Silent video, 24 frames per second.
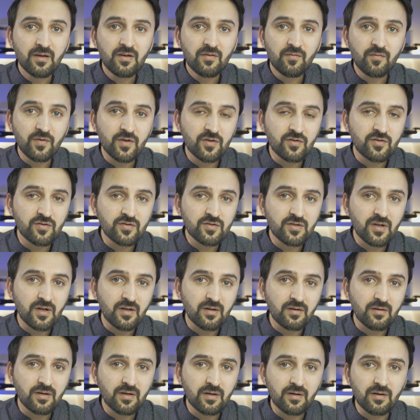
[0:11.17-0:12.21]
videos
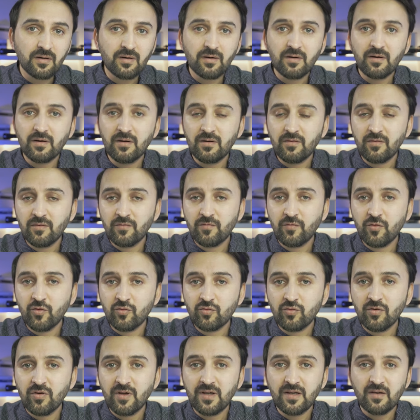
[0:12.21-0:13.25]
on uh,
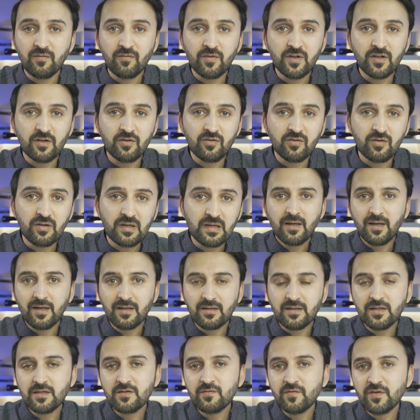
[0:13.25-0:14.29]
photo and video gear. In
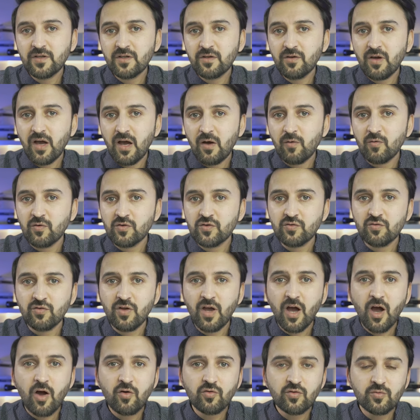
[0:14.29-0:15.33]
this video I will show you
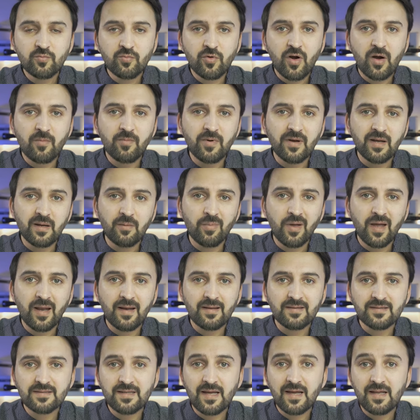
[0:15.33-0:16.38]
how to properly
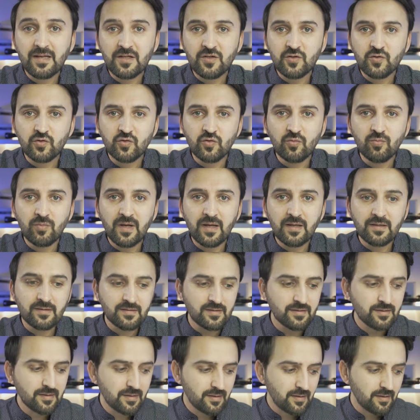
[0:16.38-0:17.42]
balance any zoom
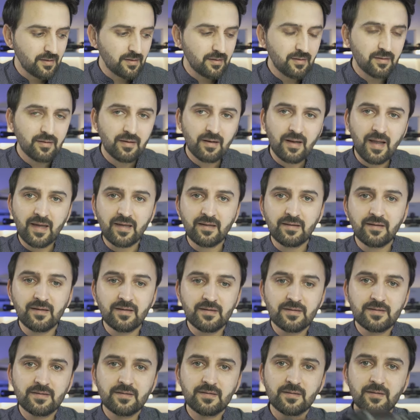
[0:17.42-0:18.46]
lens like
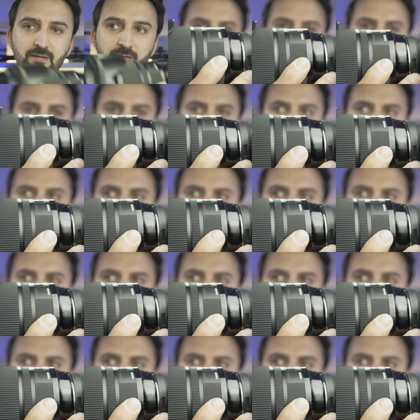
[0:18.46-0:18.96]
this uh,